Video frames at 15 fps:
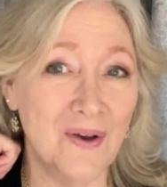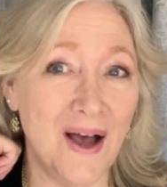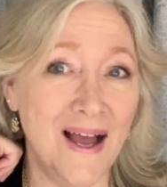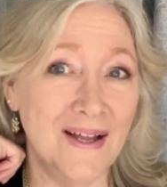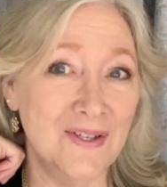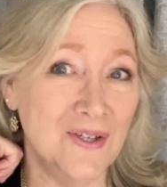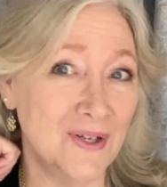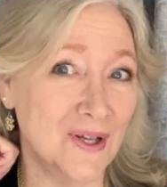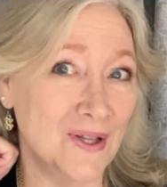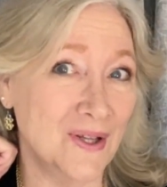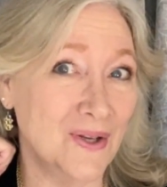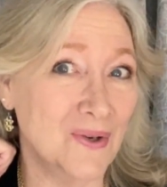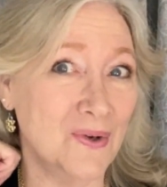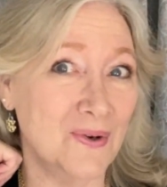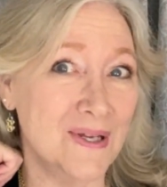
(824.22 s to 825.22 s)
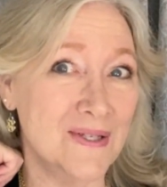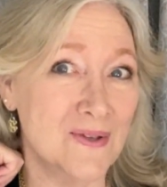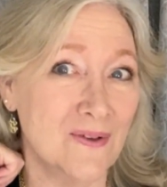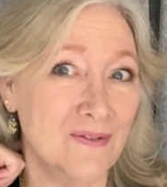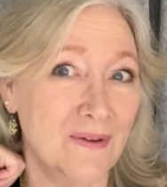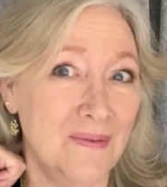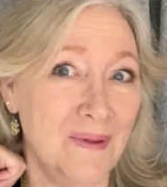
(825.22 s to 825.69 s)
I took a little
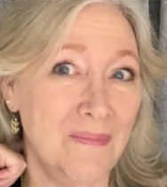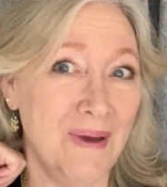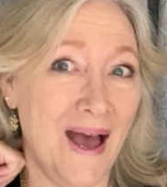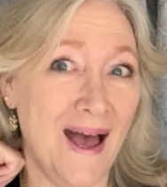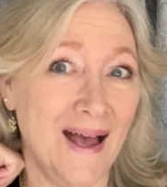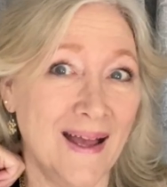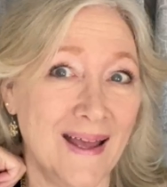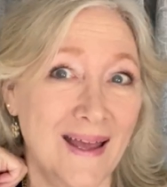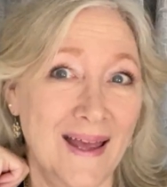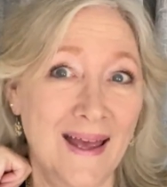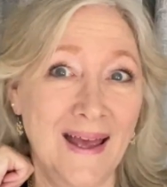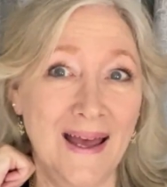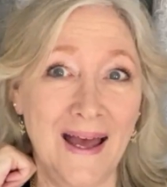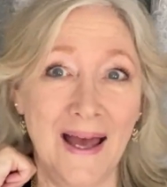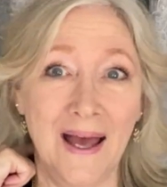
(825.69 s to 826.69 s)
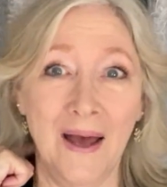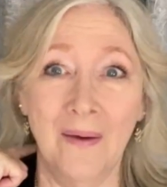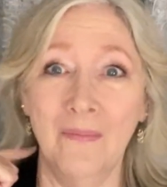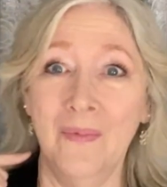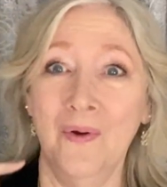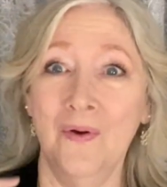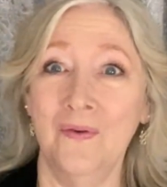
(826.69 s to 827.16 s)
crystal from the back,
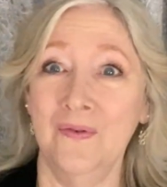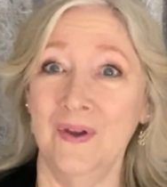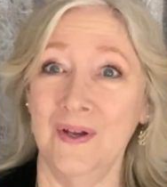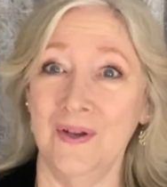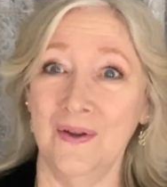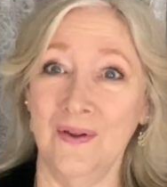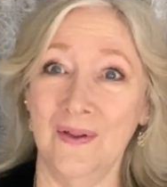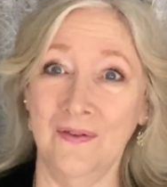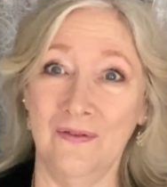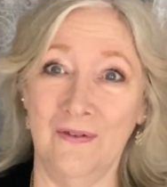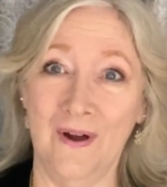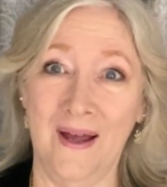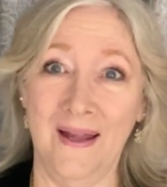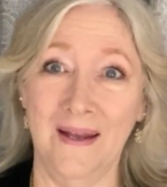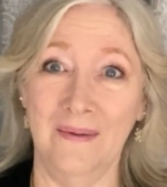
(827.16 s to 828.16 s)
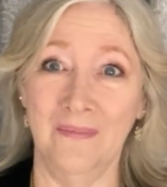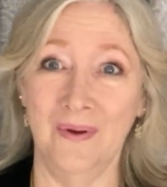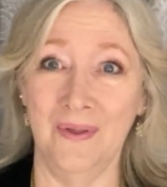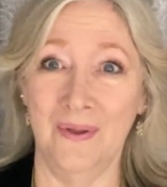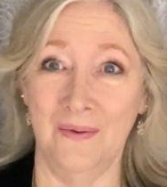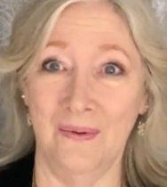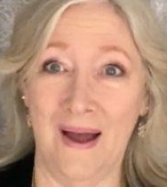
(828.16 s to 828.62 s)
moved it to the front,
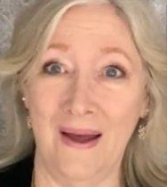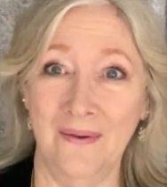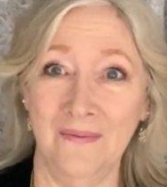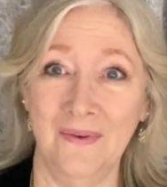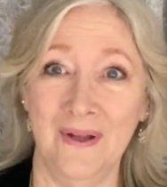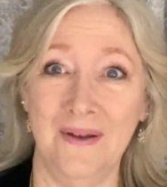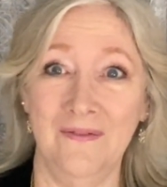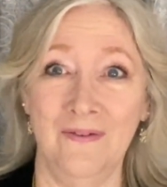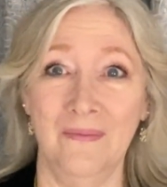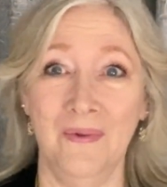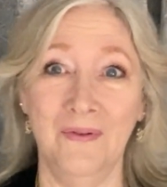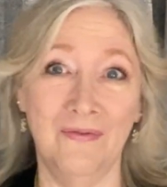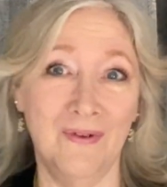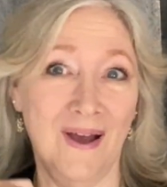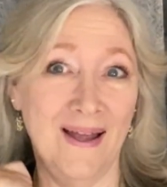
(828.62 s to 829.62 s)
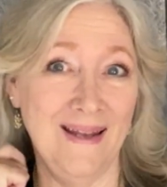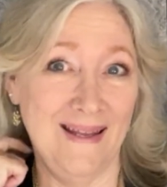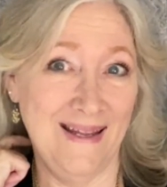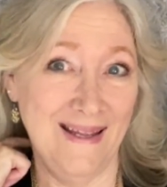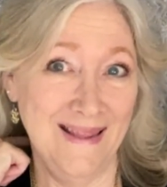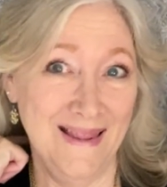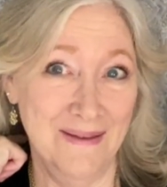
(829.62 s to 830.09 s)
put the round one from the front
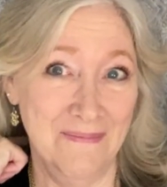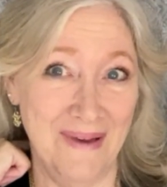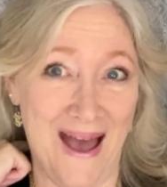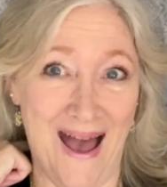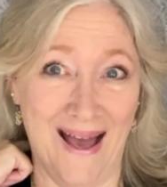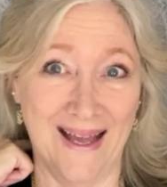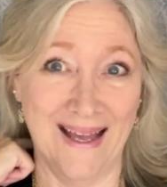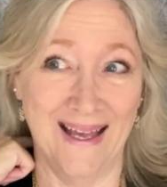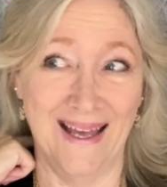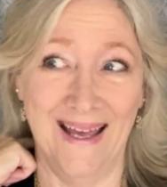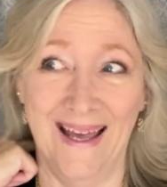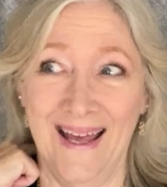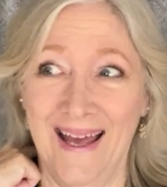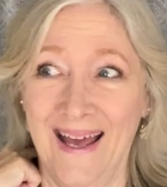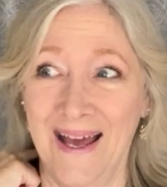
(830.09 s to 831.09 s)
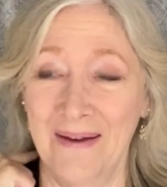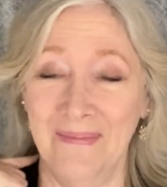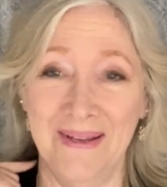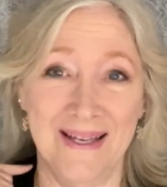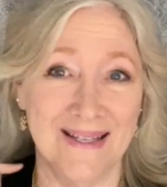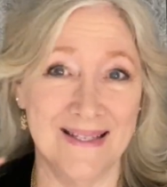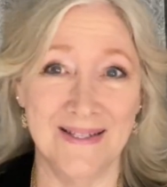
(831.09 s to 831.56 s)
in the back
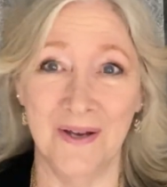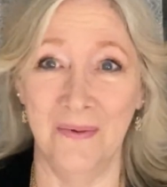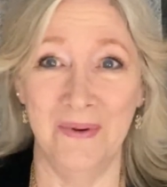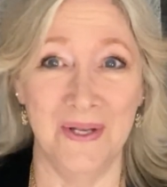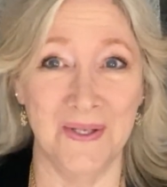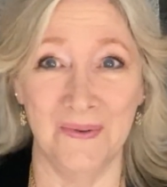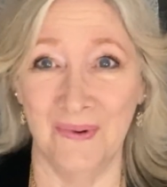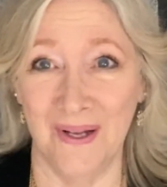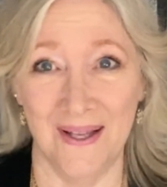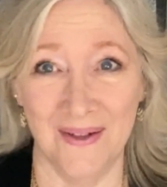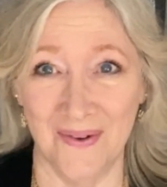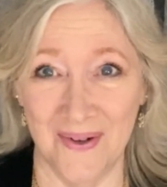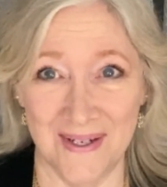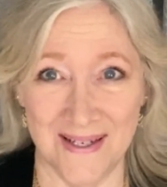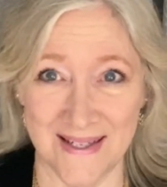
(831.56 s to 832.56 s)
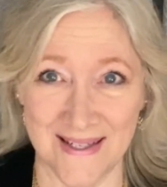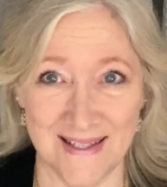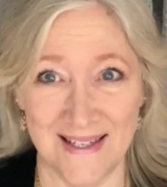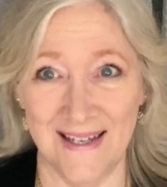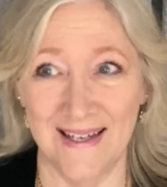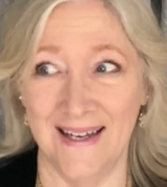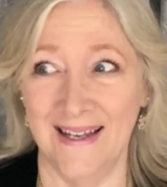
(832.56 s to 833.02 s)
because nobody's really going to
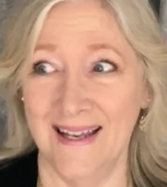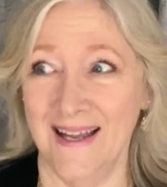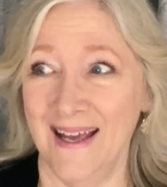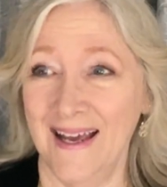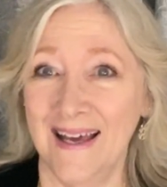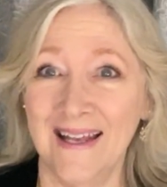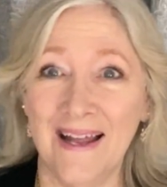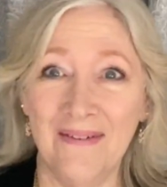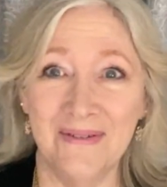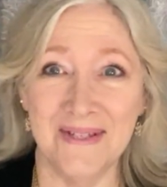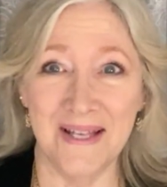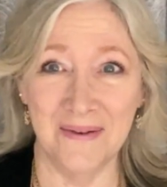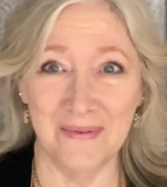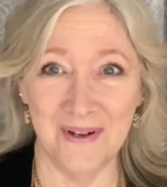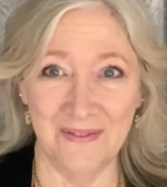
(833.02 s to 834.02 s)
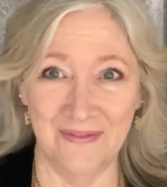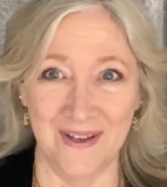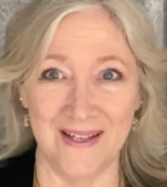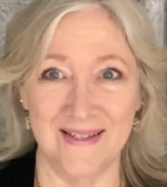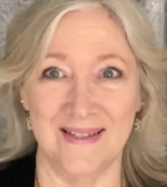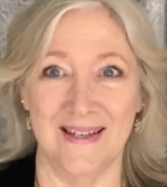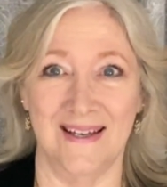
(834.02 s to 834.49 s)
see it, and I was able to
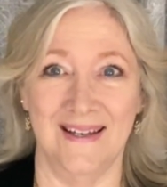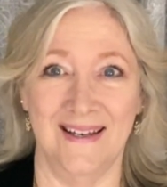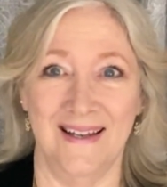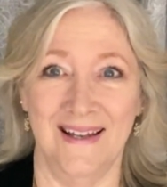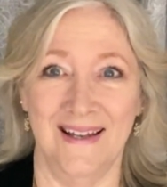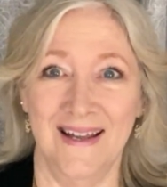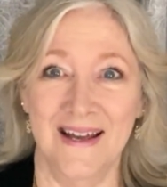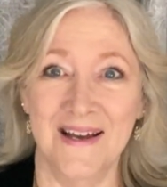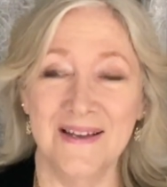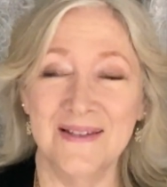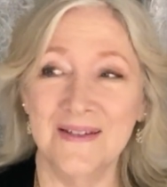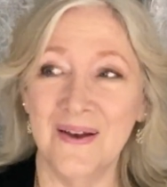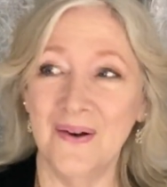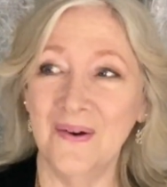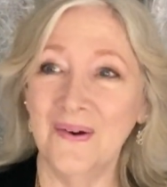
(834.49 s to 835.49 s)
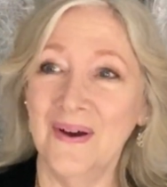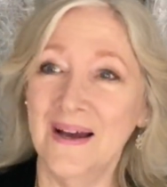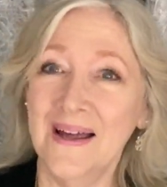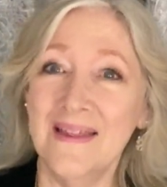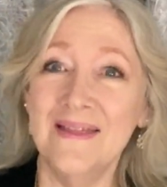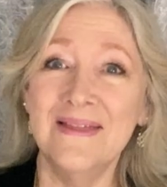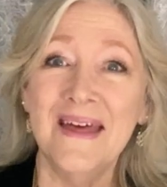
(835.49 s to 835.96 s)
fix it. So
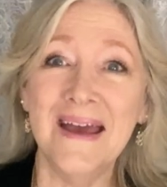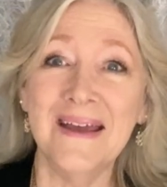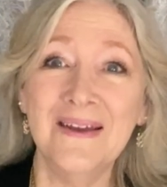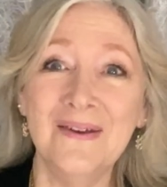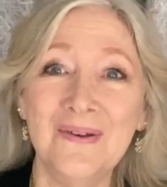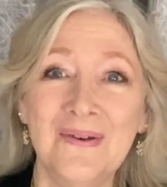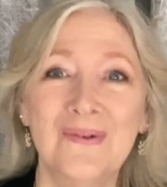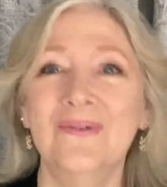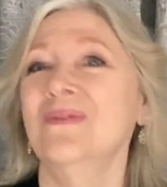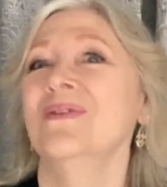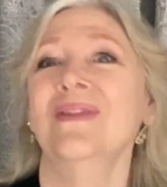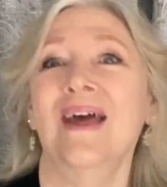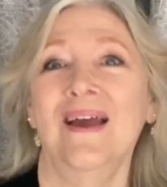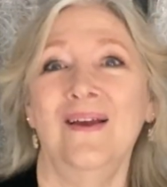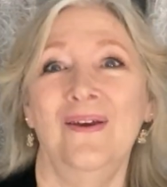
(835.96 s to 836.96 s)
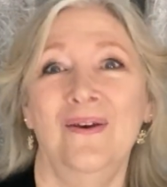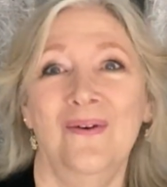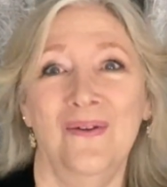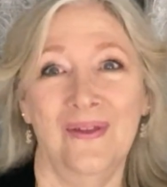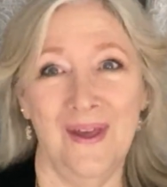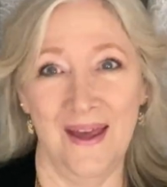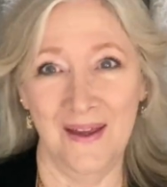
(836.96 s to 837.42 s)
thank you, thank you,
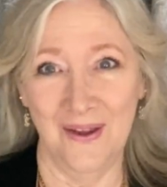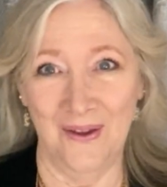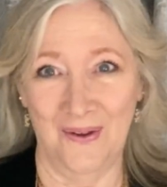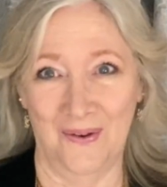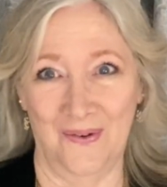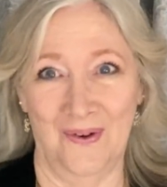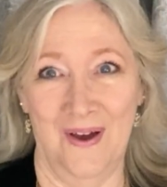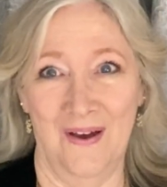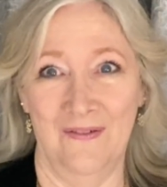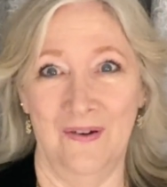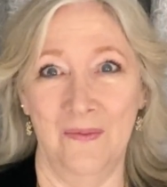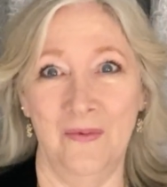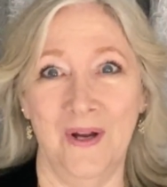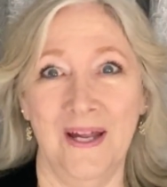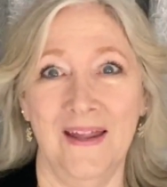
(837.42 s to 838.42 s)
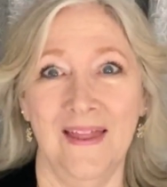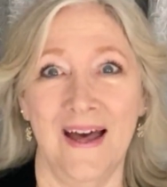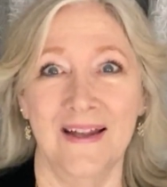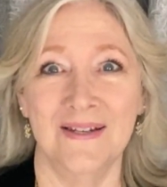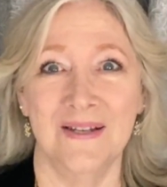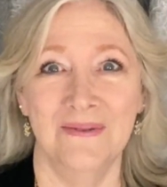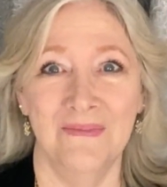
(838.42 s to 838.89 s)
thank you for bringing
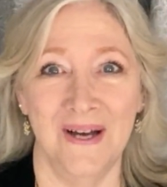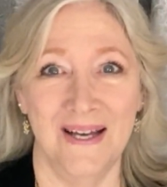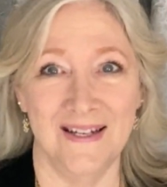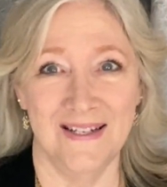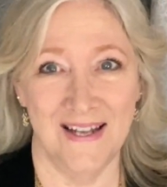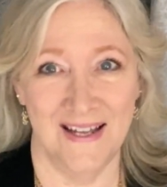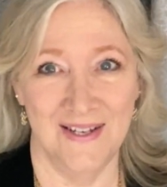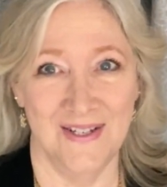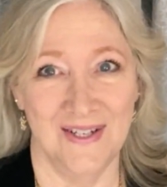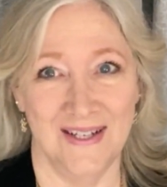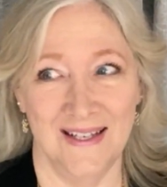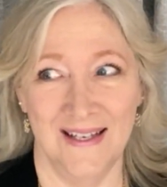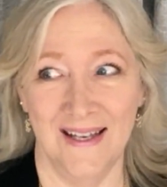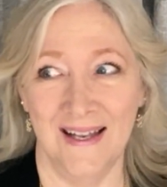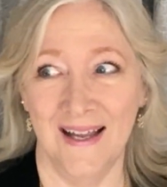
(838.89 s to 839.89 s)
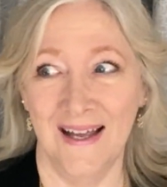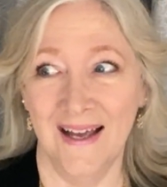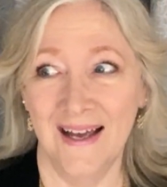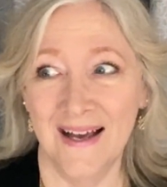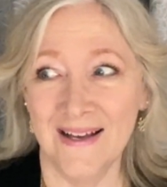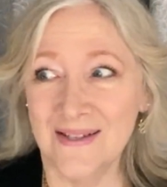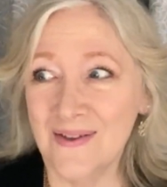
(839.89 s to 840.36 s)
that to my attention.
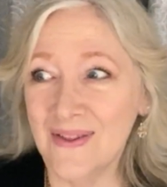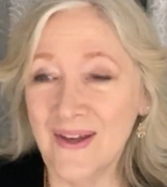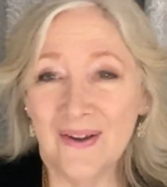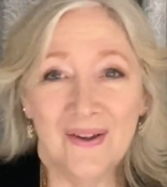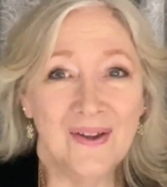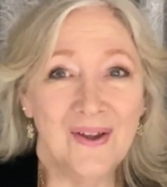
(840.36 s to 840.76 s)
So there you